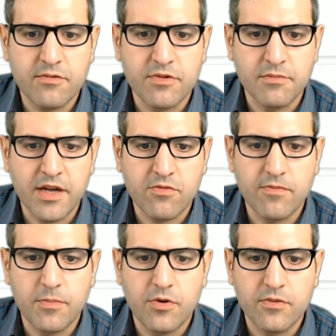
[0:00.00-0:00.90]
with my
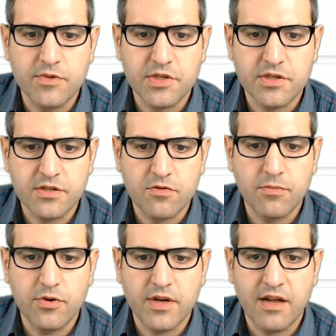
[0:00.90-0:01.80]
coupon, which is
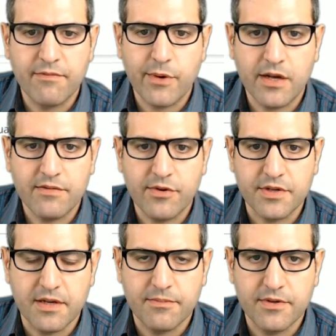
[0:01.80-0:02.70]
coupon half price, for
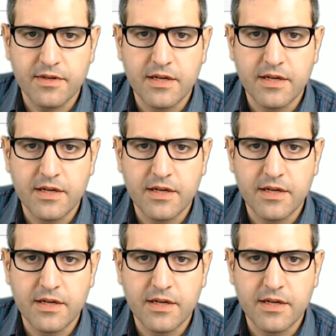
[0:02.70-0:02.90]
example.